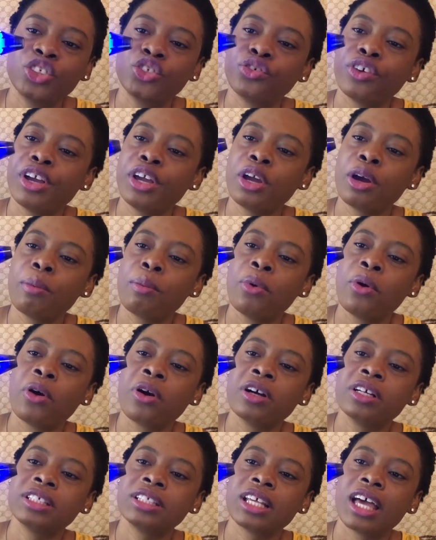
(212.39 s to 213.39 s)
shrink your
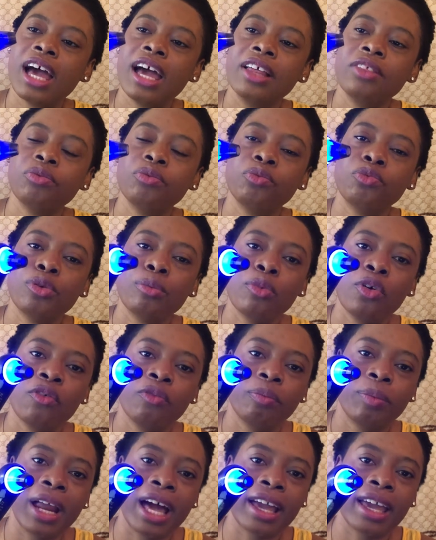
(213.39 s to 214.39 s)
pores, and
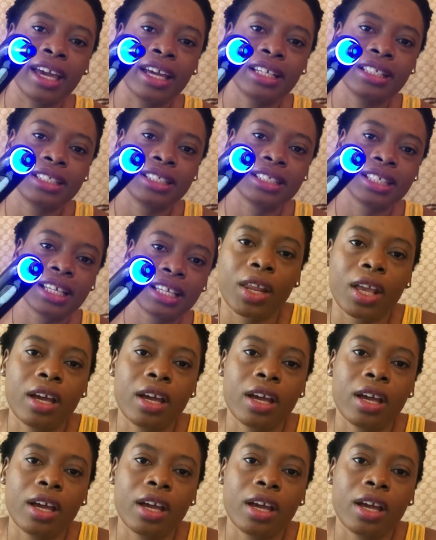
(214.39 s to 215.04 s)
remove blackheads.